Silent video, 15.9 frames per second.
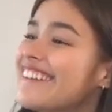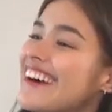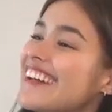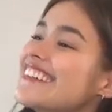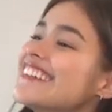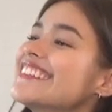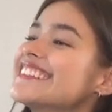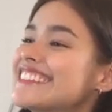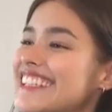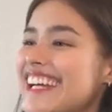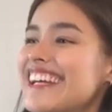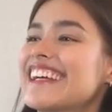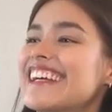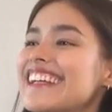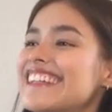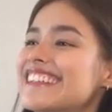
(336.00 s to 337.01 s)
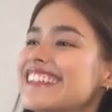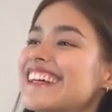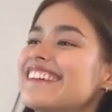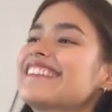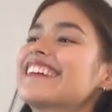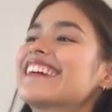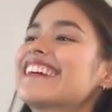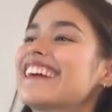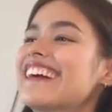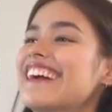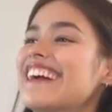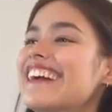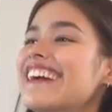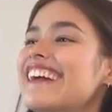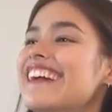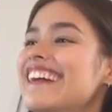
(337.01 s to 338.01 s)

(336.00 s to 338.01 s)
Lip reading: Why don't you say it? Come here.